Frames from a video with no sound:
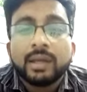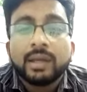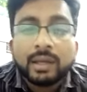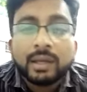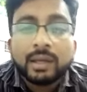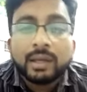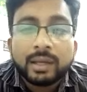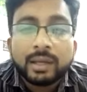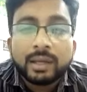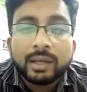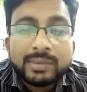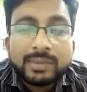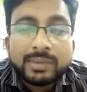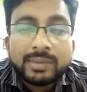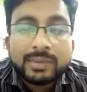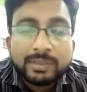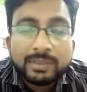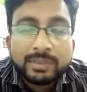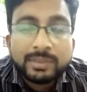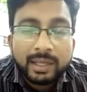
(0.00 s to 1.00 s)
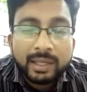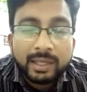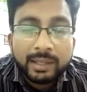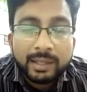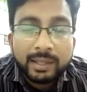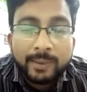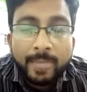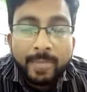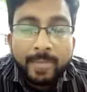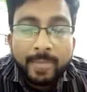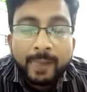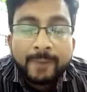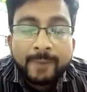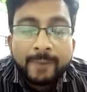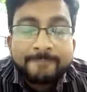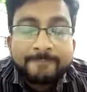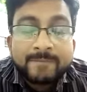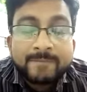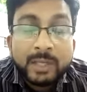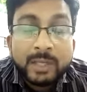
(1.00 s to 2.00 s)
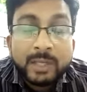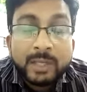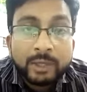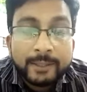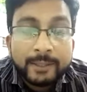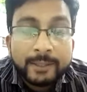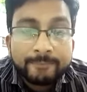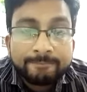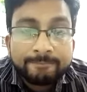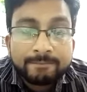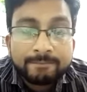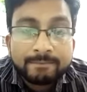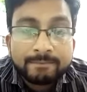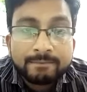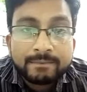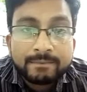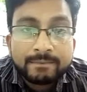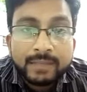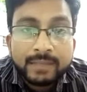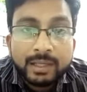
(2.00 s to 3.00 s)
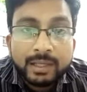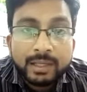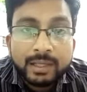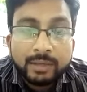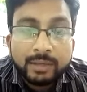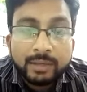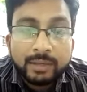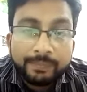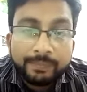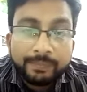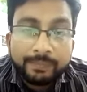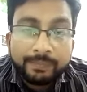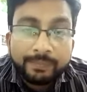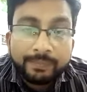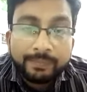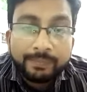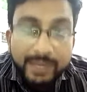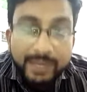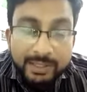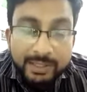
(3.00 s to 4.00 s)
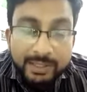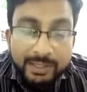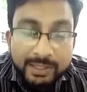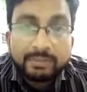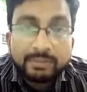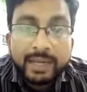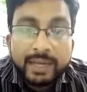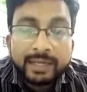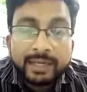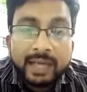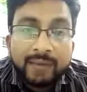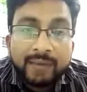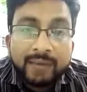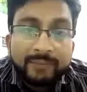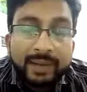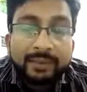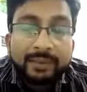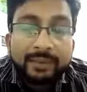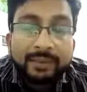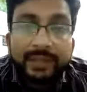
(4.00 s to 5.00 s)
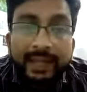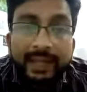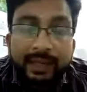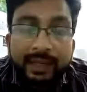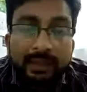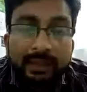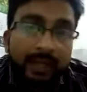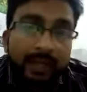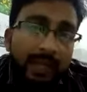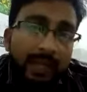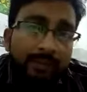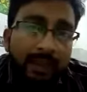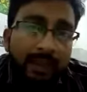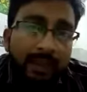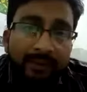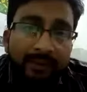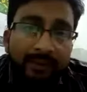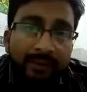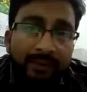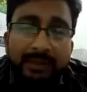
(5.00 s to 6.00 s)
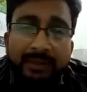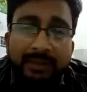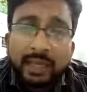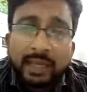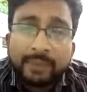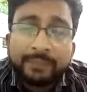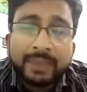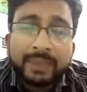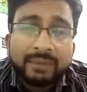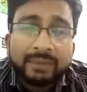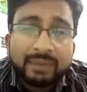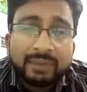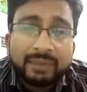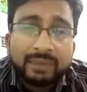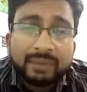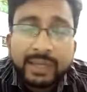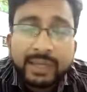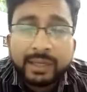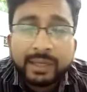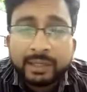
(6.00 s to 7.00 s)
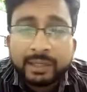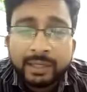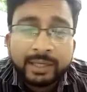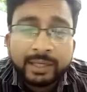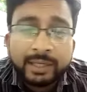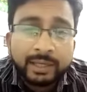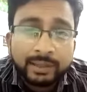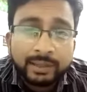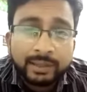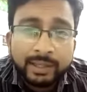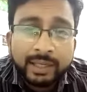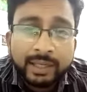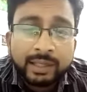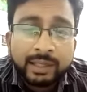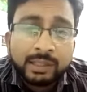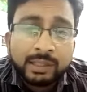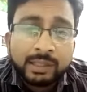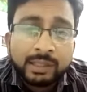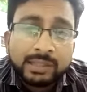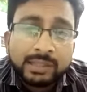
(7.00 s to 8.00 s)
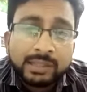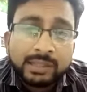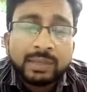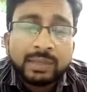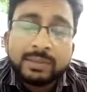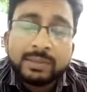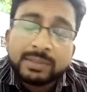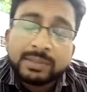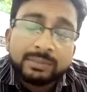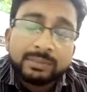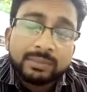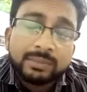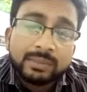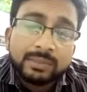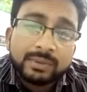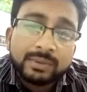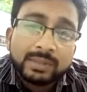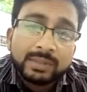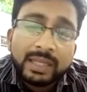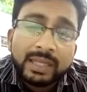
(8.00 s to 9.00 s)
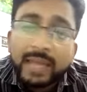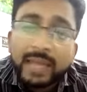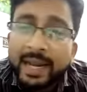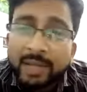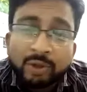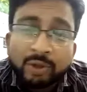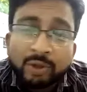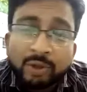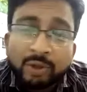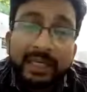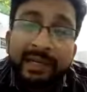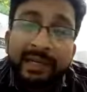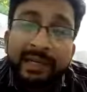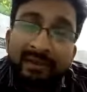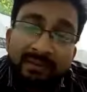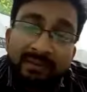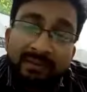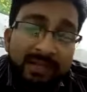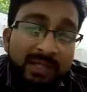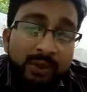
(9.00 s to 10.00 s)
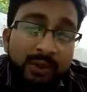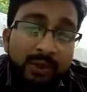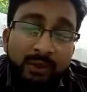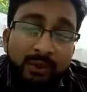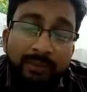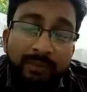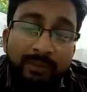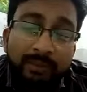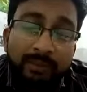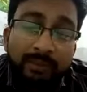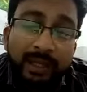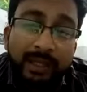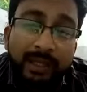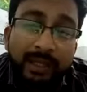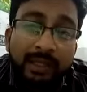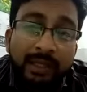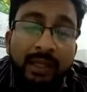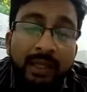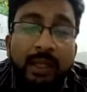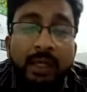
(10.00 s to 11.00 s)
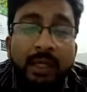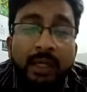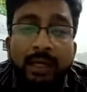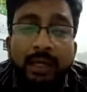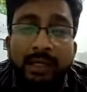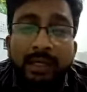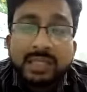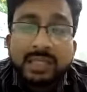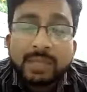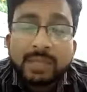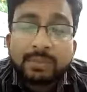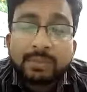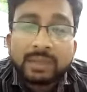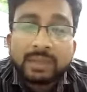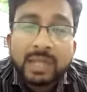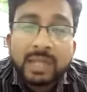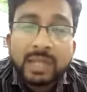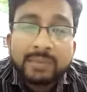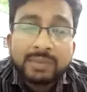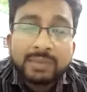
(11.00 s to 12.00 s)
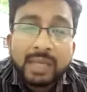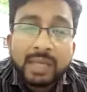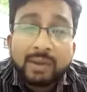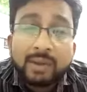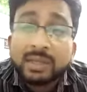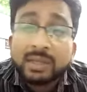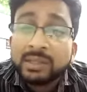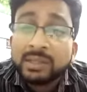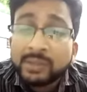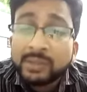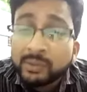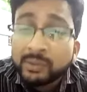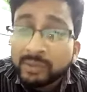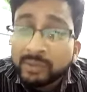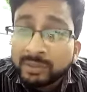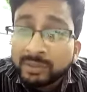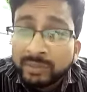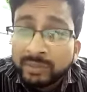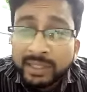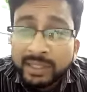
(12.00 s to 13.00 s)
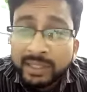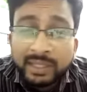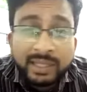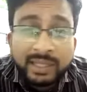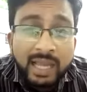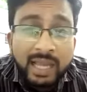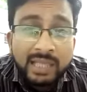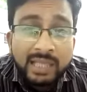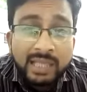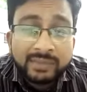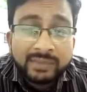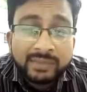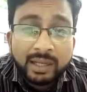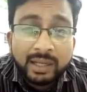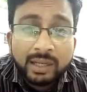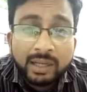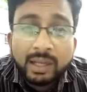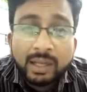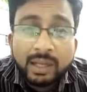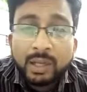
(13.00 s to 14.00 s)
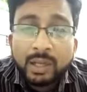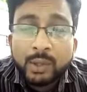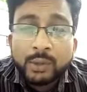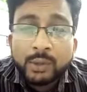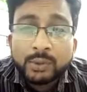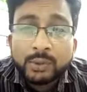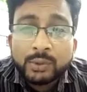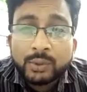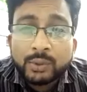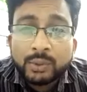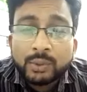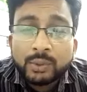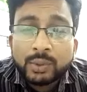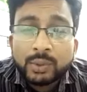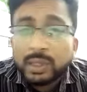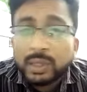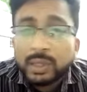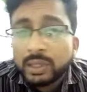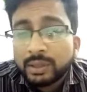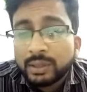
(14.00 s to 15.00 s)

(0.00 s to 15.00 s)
sometimes may your patient might come and tell I'm having some PB bleeding here and there. Sometimes they can associate intramenstrual bleeding. Sometimes they have continuous bleeding as well. So